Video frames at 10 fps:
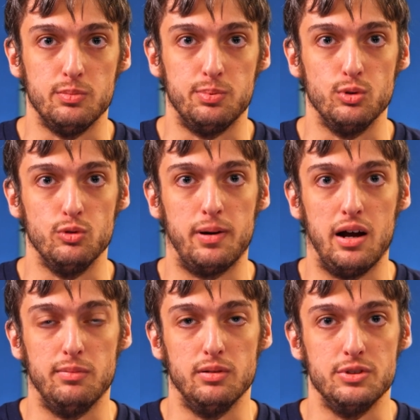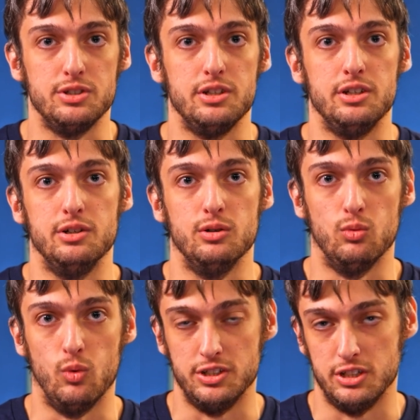prove problems in
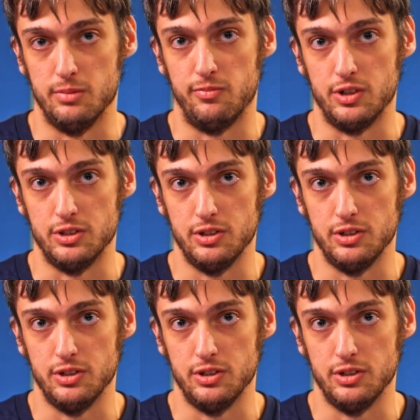one system versus